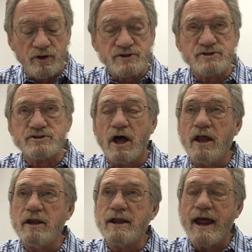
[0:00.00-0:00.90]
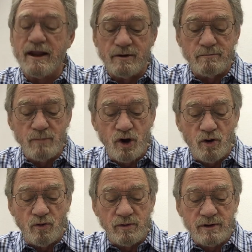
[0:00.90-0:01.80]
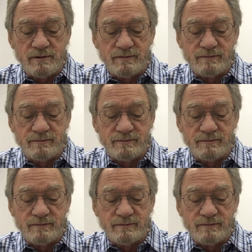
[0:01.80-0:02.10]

the sun and the moon